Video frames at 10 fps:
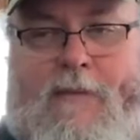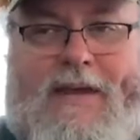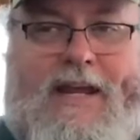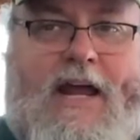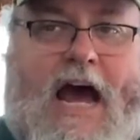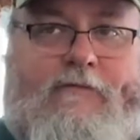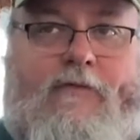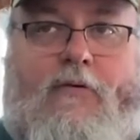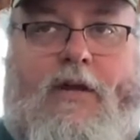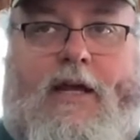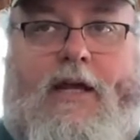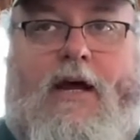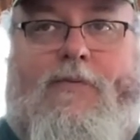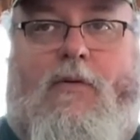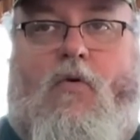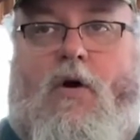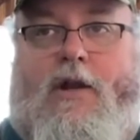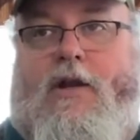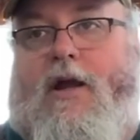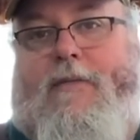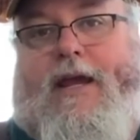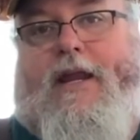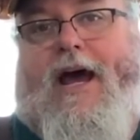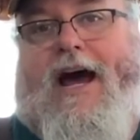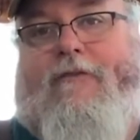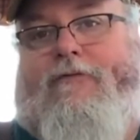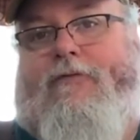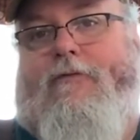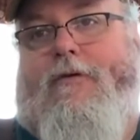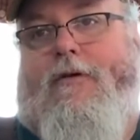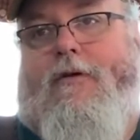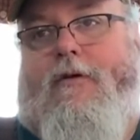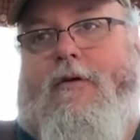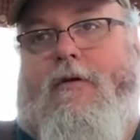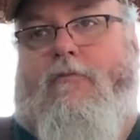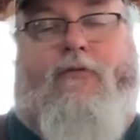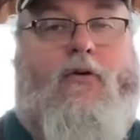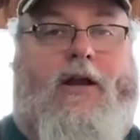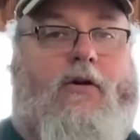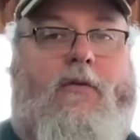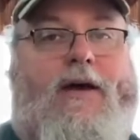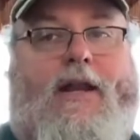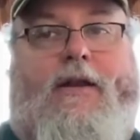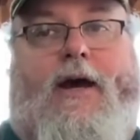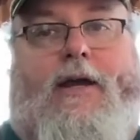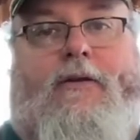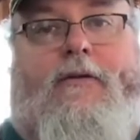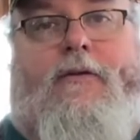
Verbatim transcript: made half of it when I get up in the morning and I made half before I go to bed at night